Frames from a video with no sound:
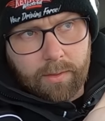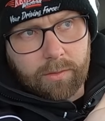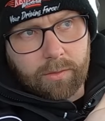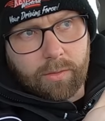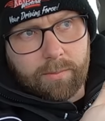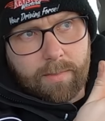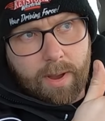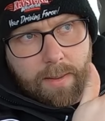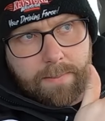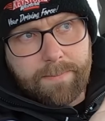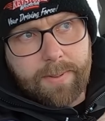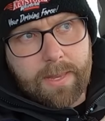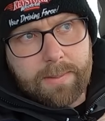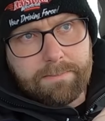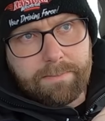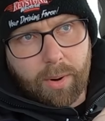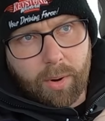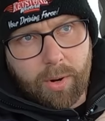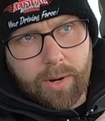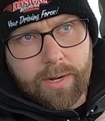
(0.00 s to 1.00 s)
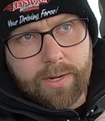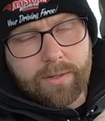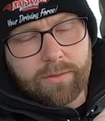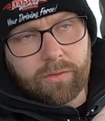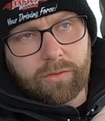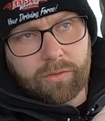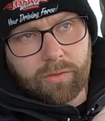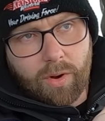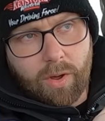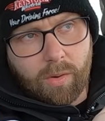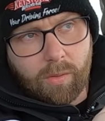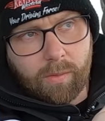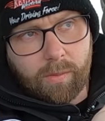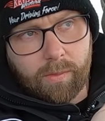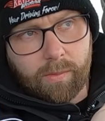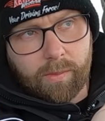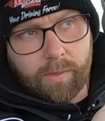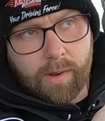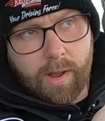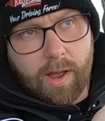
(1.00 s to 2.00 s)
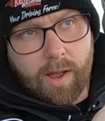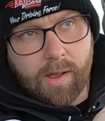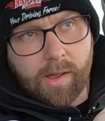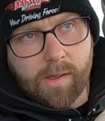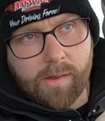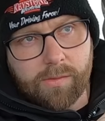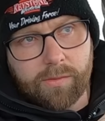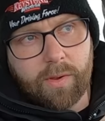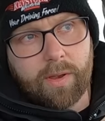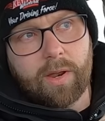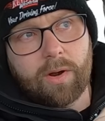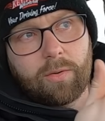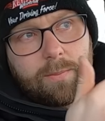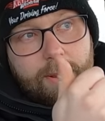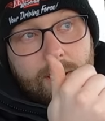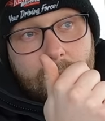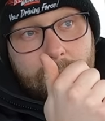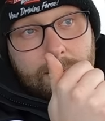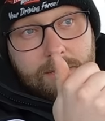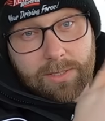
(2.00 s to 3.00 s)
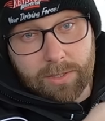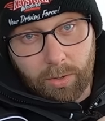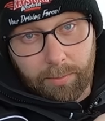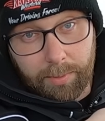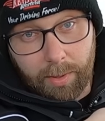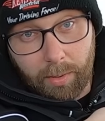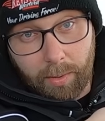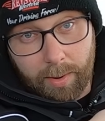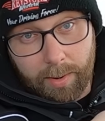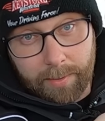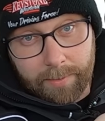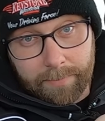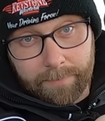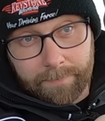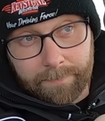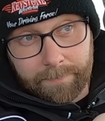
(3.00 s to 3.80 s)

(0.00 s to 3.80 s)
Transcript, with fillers: So it might be buried in snow. So I gotta go pick up my snowblower.